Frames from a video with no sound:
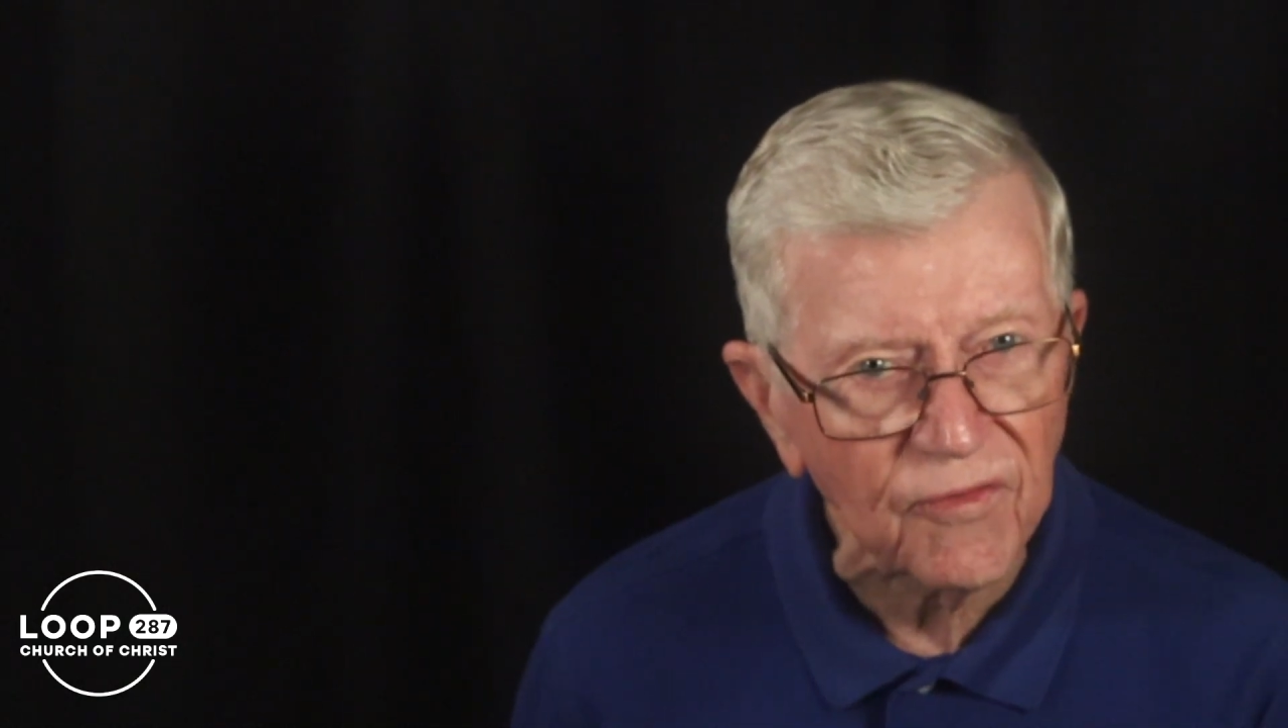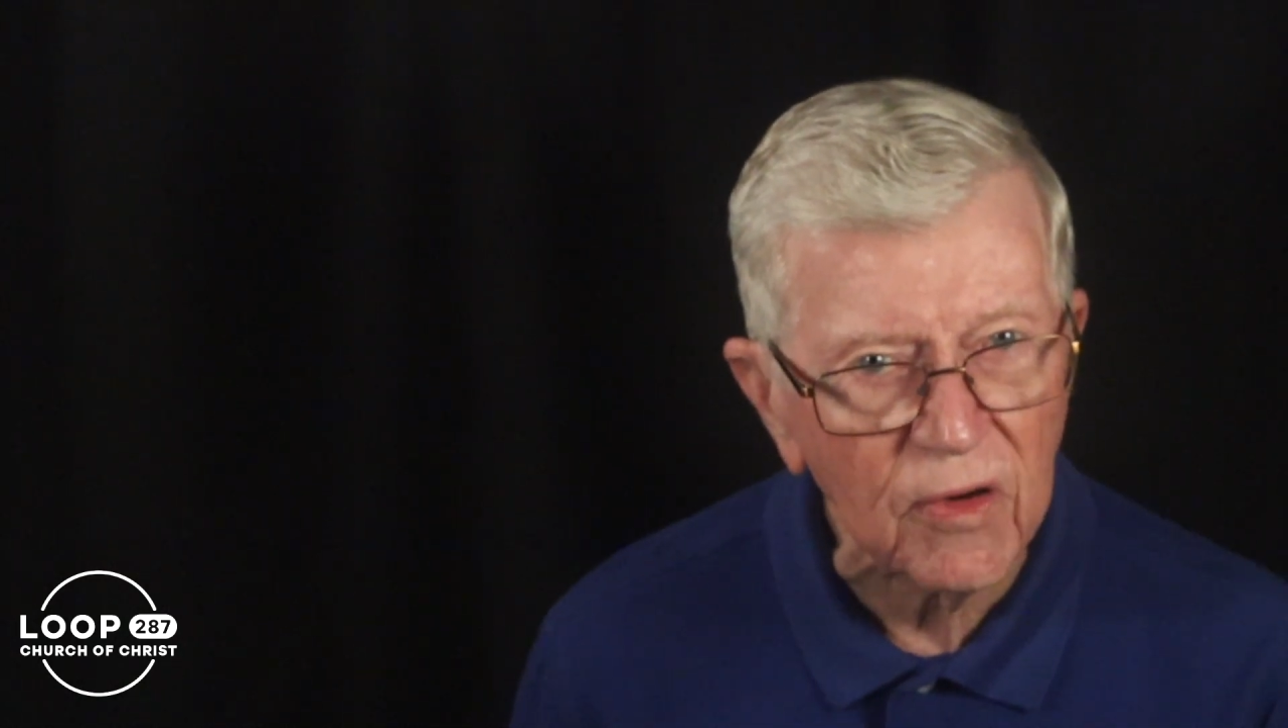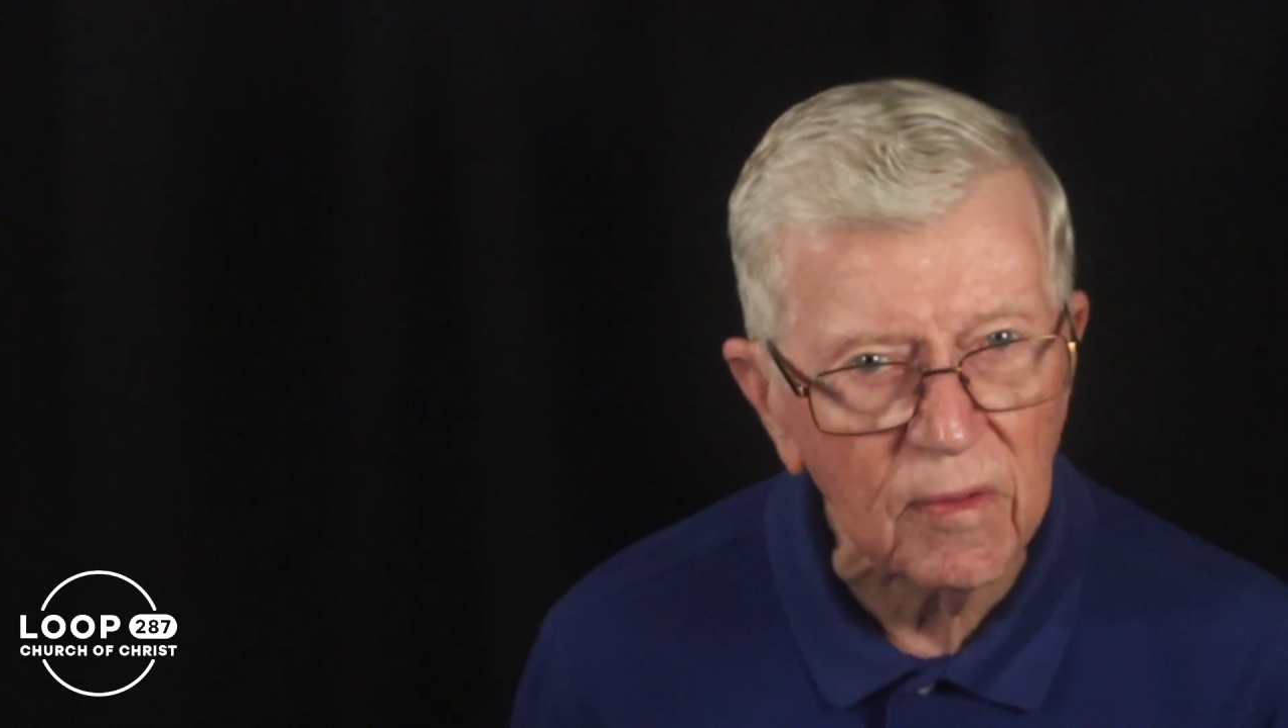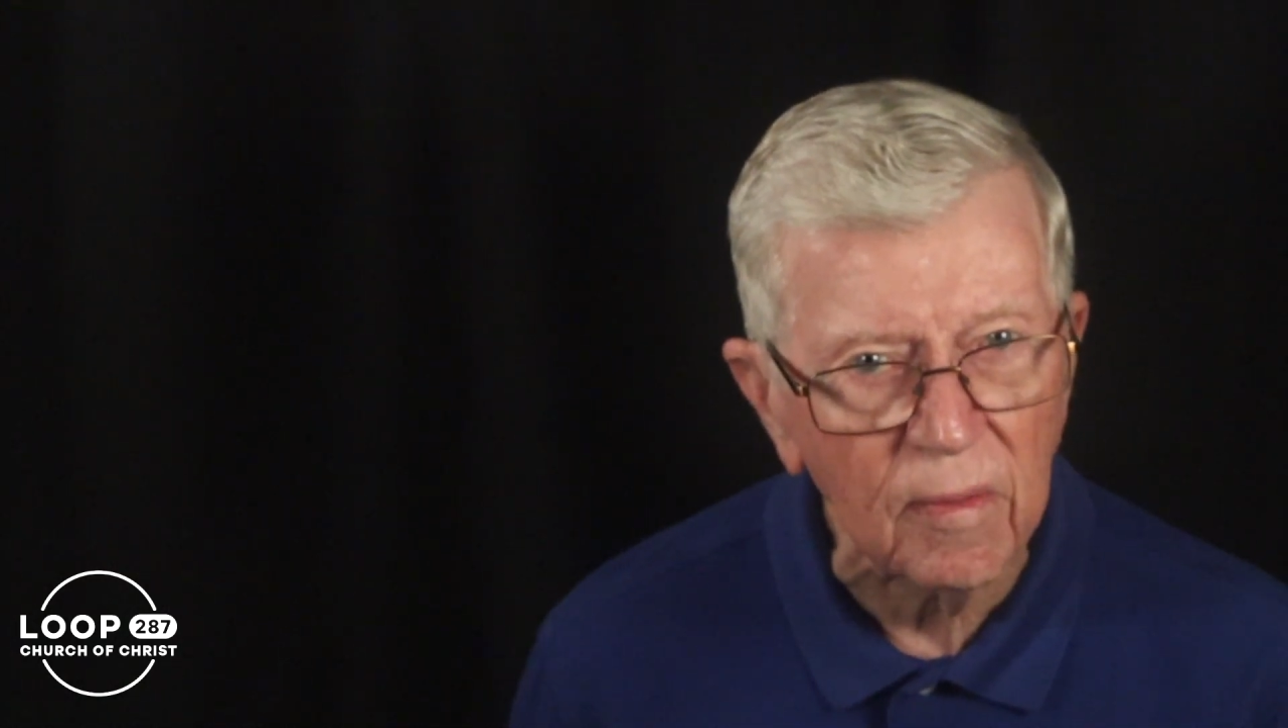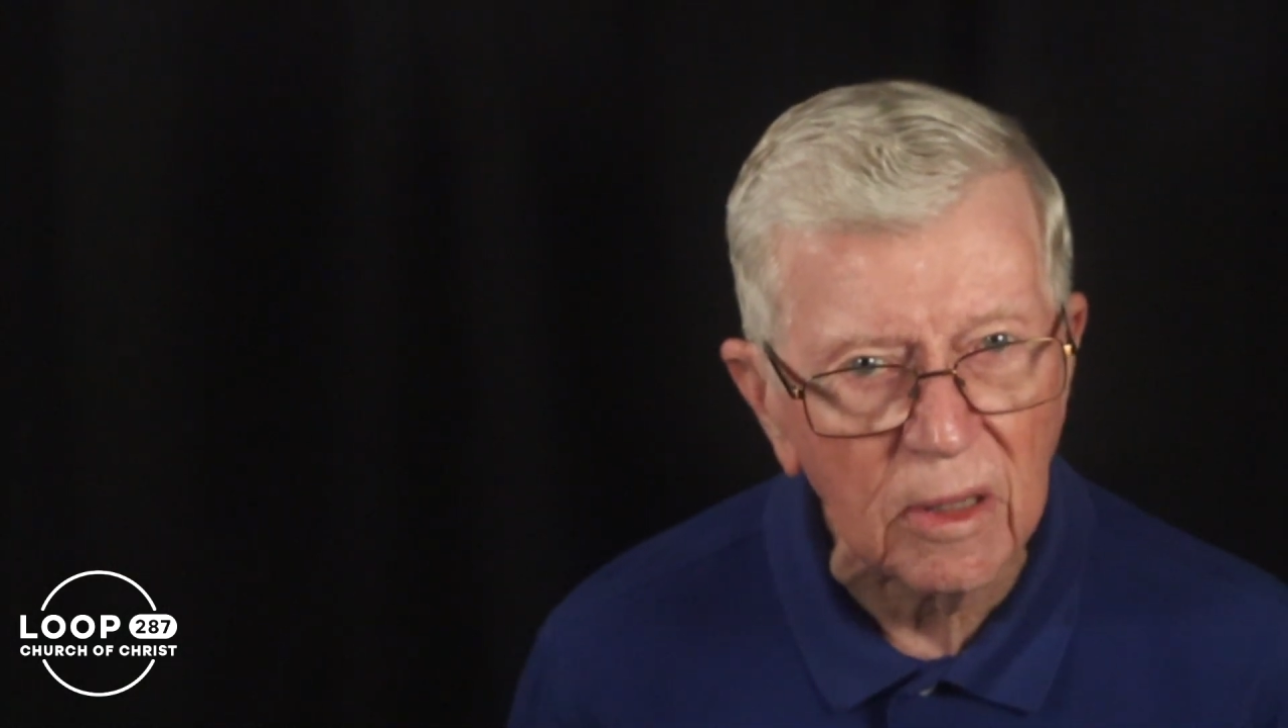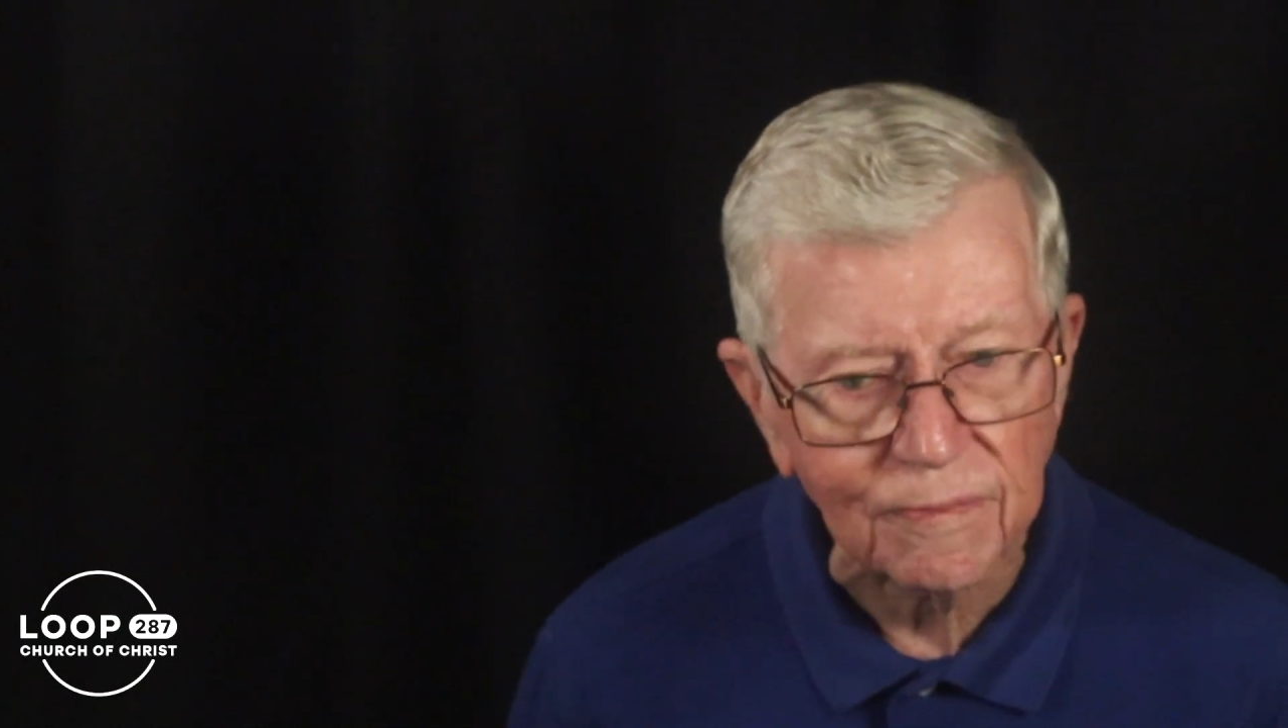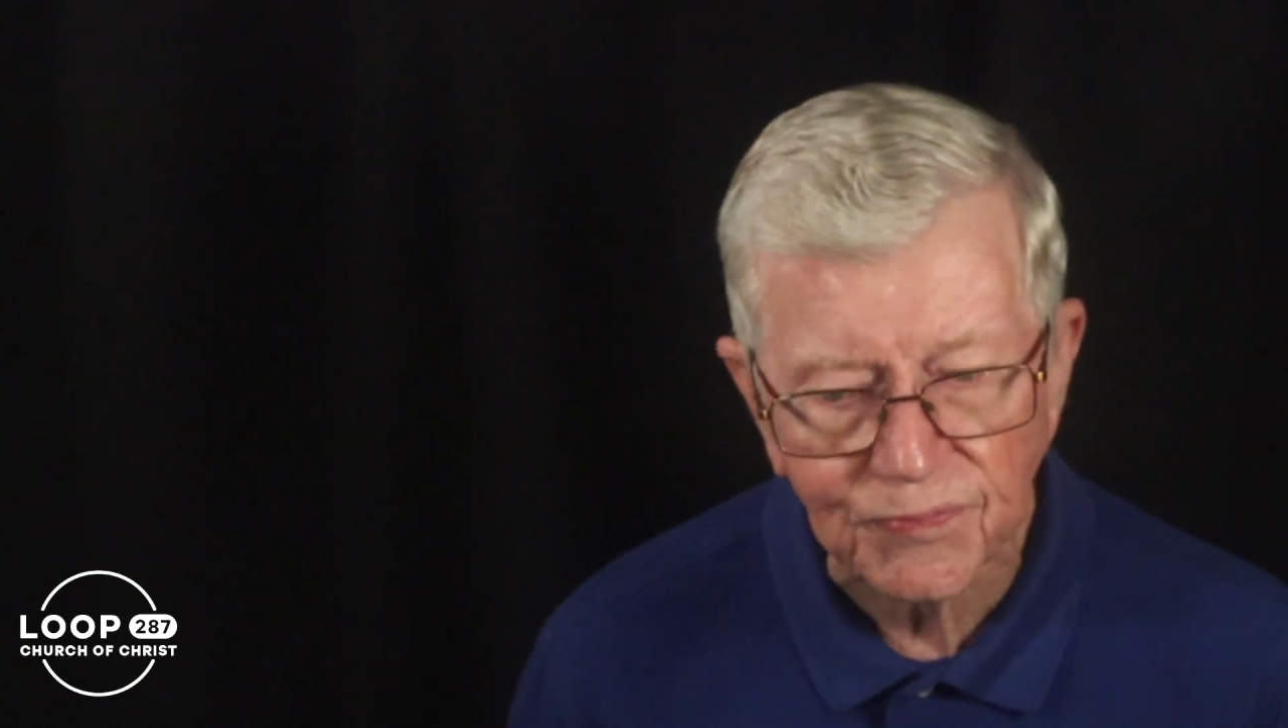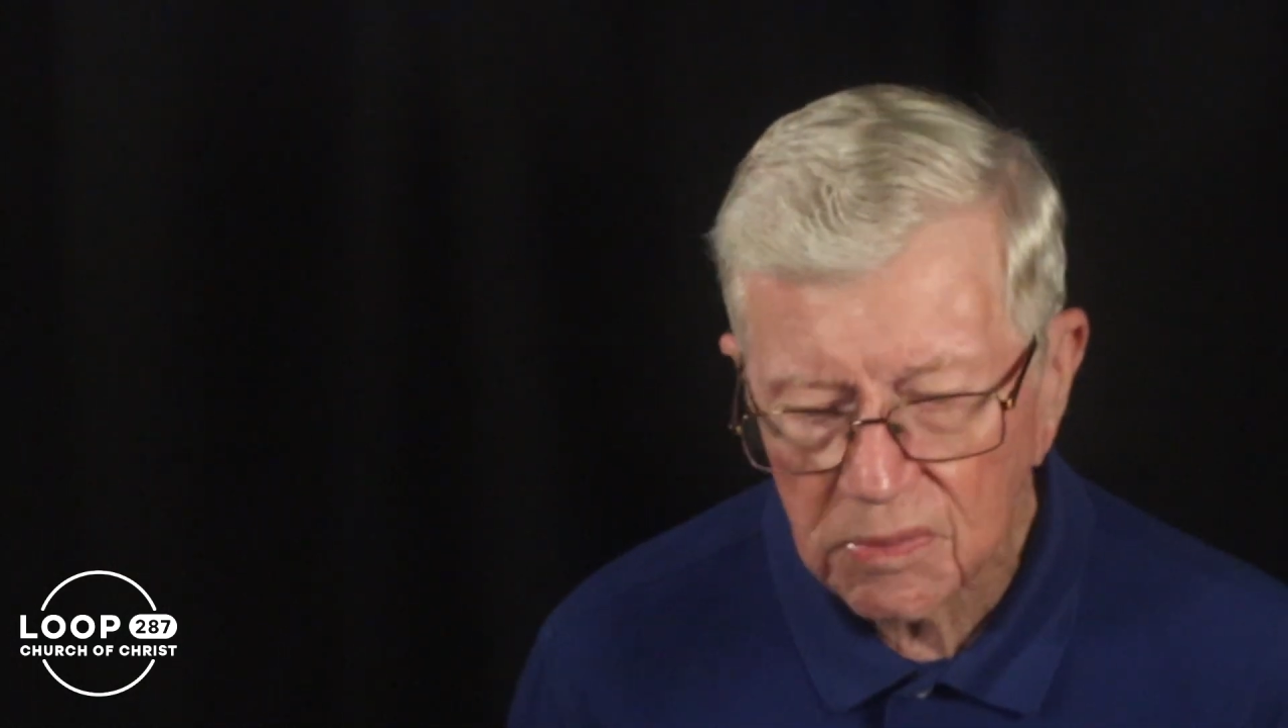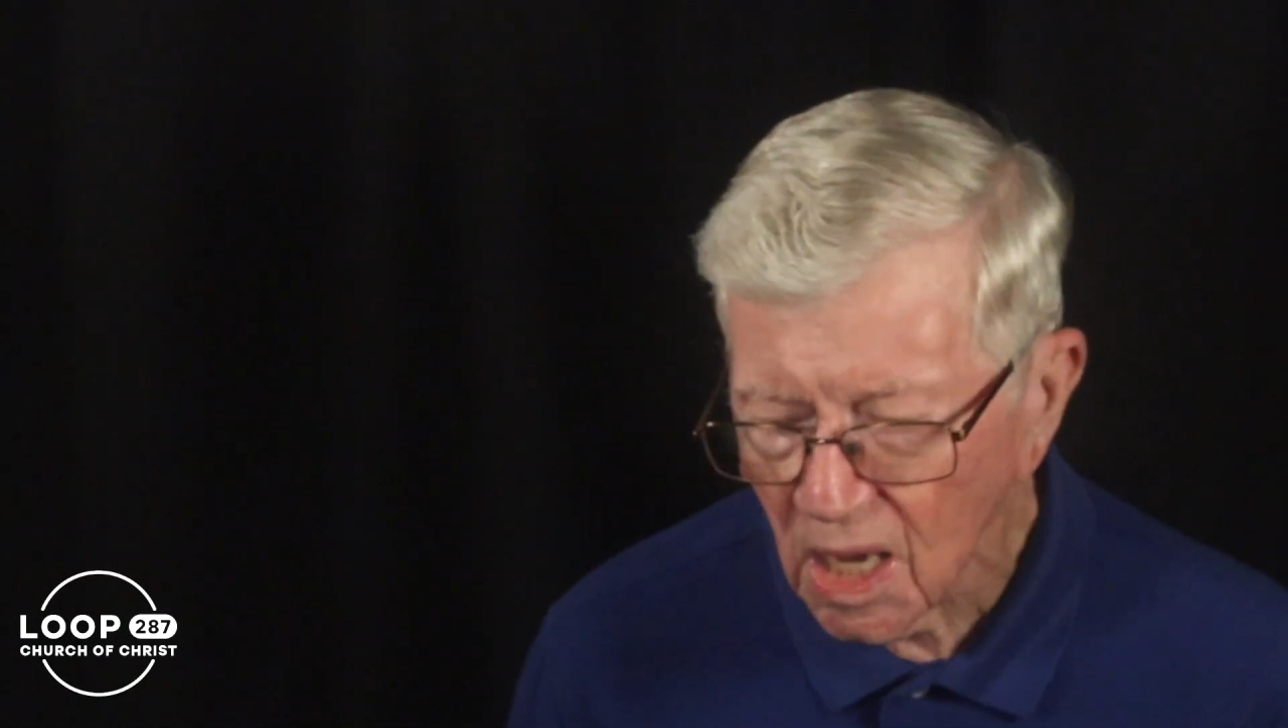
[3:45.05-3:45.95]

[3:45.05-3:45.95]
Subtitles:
freewoman."